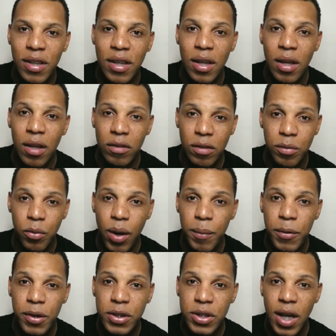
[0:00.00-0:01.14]
subscribe to the
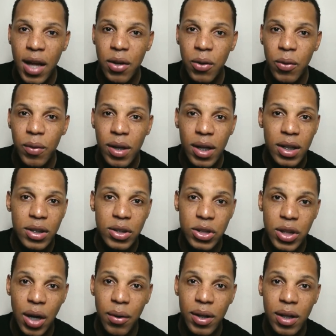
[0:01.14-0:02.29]
channel and share
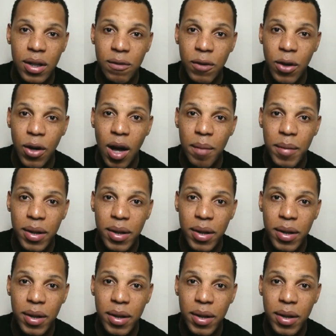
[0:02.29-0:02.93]
it, leave a comment.